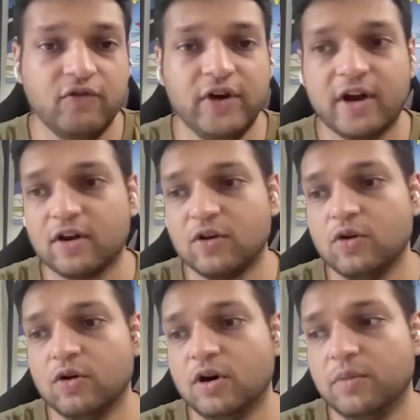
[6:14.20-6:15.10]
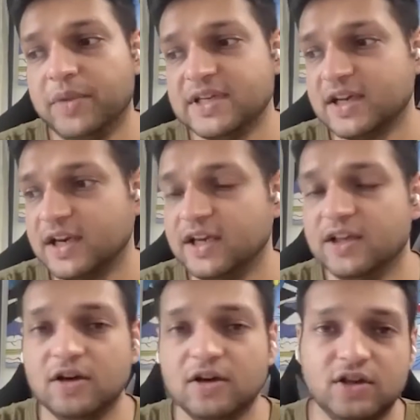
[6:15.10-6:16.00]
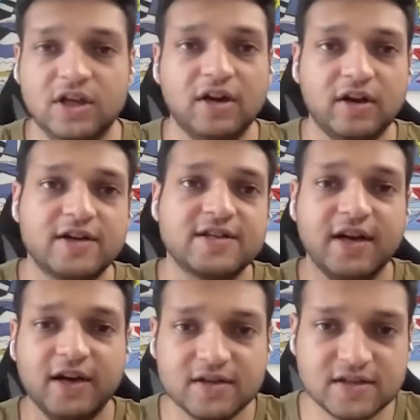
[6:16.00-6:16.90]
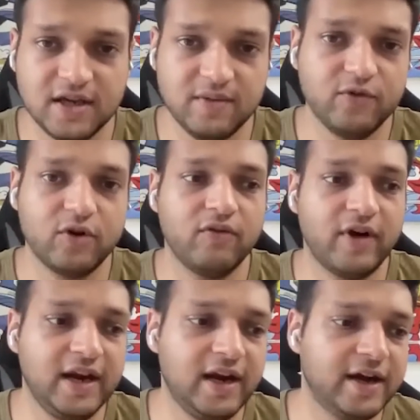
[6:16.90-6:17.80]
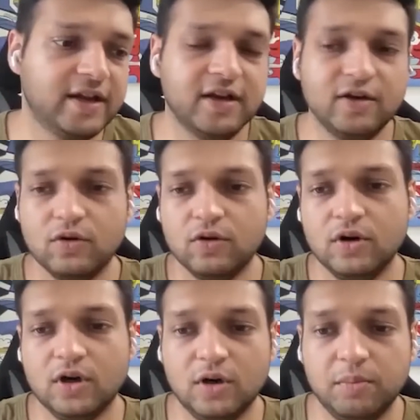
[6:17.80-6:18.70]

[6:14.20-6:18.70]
where, you know, basically the internet stayed the same for a while, and then, you know,